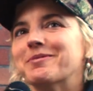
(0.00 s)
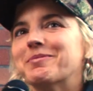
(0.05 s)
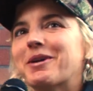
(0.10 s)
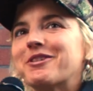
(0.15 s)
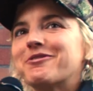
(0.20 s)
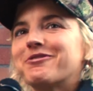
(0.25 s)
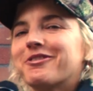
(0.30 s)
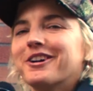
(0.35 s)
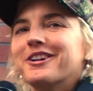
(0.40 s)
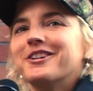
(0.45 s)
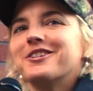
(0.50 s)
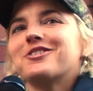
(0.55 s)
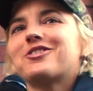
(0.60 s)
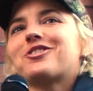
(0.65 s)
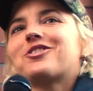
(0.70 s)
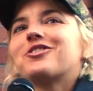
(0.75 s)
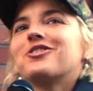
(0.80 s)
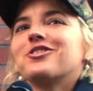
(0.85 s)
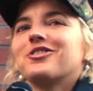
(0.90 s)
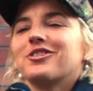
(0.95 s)
My
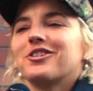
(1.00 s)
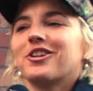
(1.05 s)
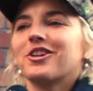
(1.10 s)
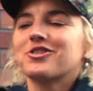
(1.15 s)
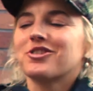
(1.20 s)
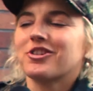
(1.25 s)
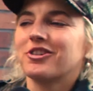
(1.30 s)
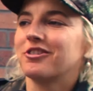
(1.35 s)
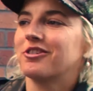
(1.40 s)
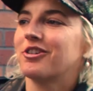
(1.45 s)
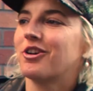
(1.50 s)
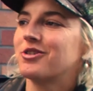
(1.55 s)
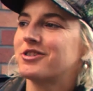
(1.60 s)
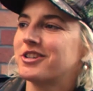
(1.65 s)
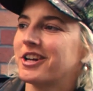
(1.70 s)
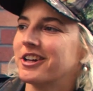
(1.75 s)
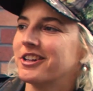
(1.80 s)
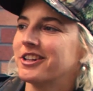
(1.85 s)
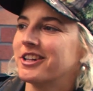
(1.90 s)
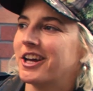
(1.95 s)
friend is a
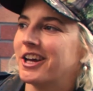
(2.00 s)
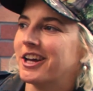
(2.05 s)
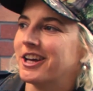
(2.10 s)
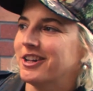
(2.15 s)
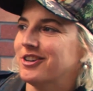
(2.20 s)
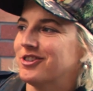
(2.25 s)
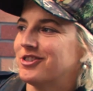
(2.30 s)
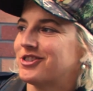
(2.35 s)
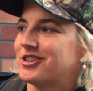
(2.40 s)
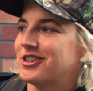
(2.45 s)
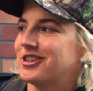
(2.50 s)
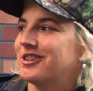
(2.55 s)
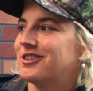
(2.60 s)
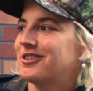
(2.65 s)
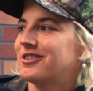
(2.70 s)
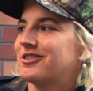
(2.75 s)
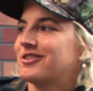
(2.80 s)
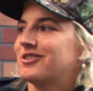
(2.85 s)
hotelier, and she